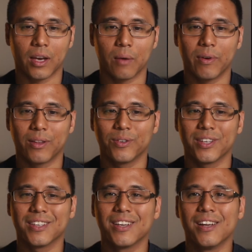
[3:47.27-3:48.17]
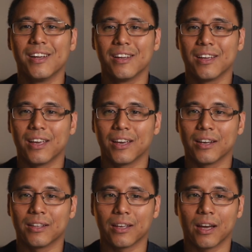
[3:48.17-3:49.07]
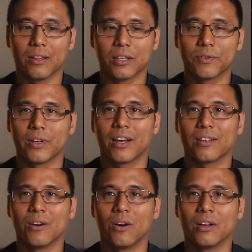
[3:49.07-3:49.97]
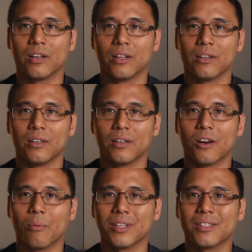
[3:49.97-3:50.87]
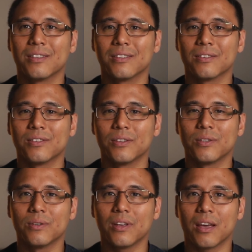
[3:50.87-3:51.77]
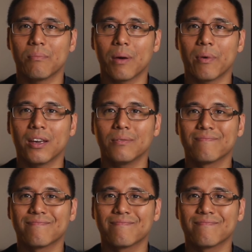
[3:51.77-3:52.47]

the iPad to it. And I got links for that all in the comments. So see you soon, and bye-bye.